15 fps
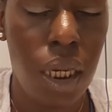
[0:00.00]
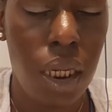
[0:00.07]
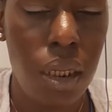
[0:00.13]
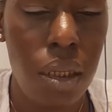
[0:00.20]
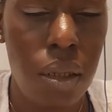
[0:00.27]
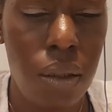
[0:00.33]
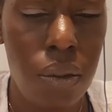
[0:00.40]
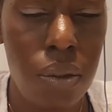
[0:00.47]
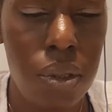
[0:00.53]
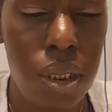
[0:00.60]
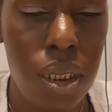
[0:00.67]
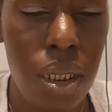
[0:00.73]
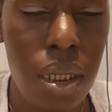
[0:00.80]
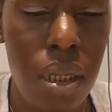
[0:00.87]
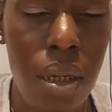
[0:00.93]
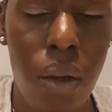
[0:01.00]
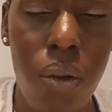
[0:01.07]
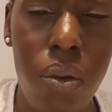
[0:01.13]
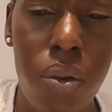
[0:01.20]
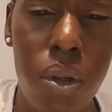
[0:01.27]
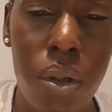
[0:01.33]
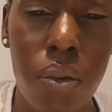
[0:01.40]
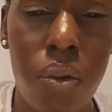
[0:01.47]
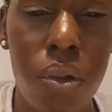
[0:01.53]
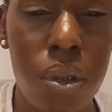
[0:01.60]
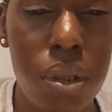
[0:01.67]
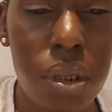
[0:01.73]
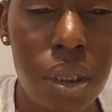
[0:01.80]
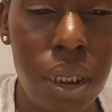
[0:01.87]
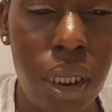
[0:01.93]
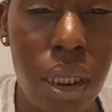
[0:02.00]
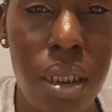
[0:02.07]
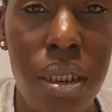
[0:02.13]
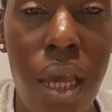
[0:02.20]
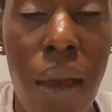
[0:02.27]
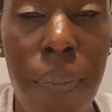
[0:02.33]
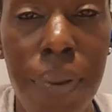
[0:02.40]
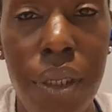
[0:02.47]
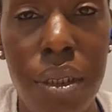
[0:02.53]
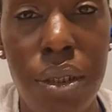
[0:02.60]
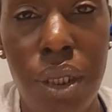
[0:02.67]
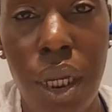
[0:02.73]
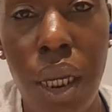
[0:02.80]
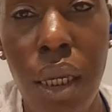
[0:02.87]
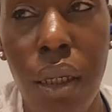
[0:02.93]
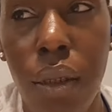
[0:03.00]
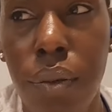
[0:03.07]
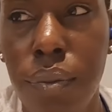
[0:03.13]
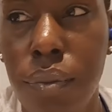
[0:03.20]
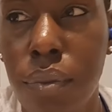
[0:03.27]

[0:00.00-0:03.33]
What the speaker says: CEO or to the top of the chain.